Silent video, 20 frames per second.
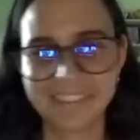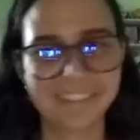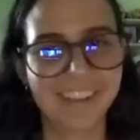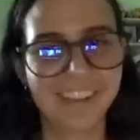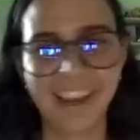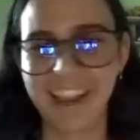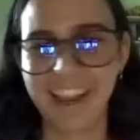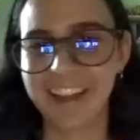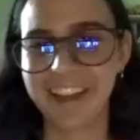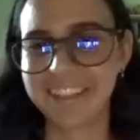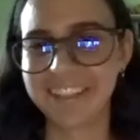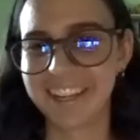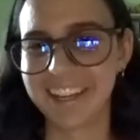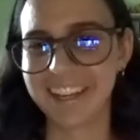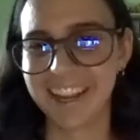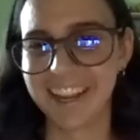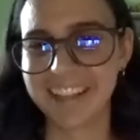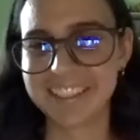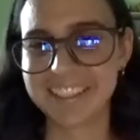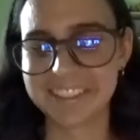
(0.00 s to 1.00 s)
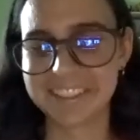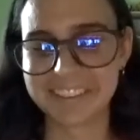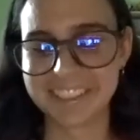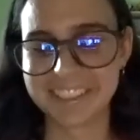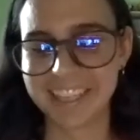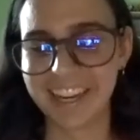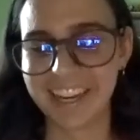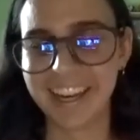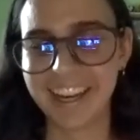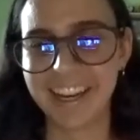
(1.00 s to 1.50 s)
again, like Candace was
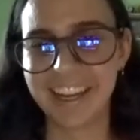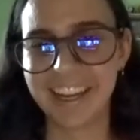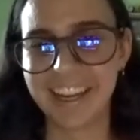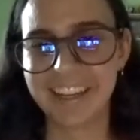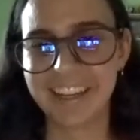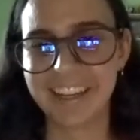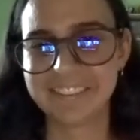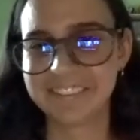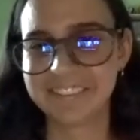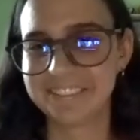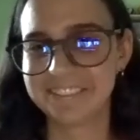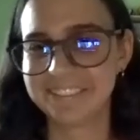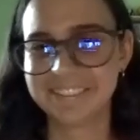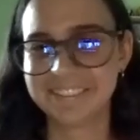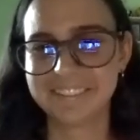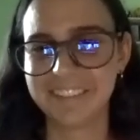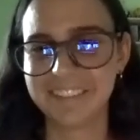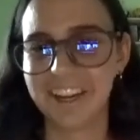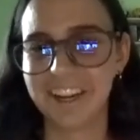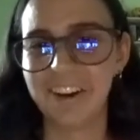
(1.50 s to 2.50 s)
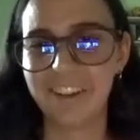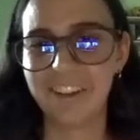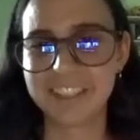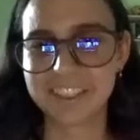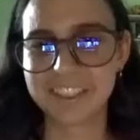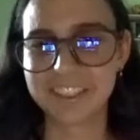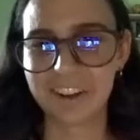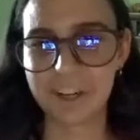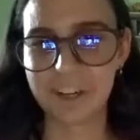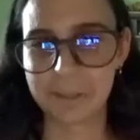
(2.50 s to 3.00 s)
saying, it all
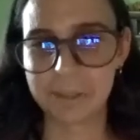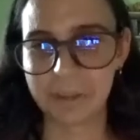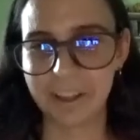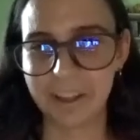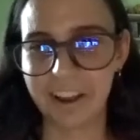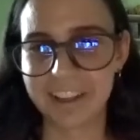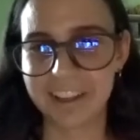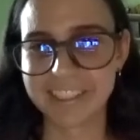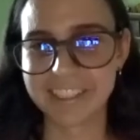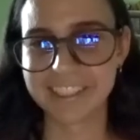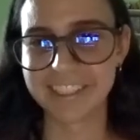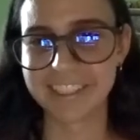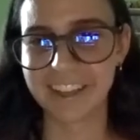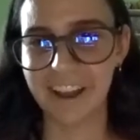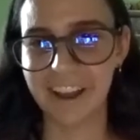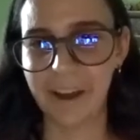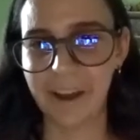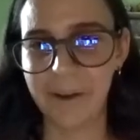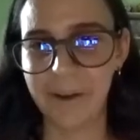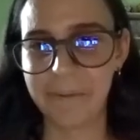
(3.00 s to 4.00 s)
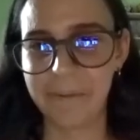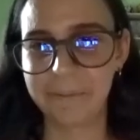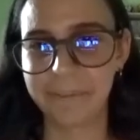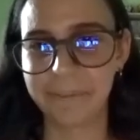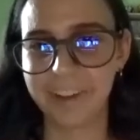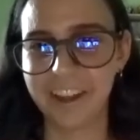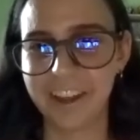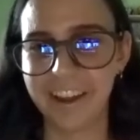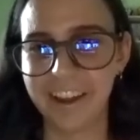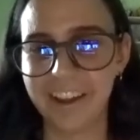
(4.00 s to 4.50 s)
starts with us,
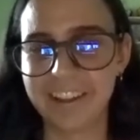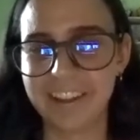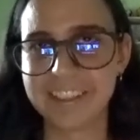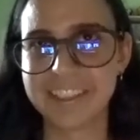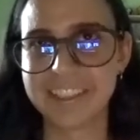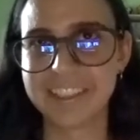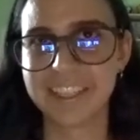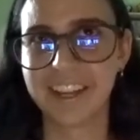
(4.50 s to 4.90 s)
and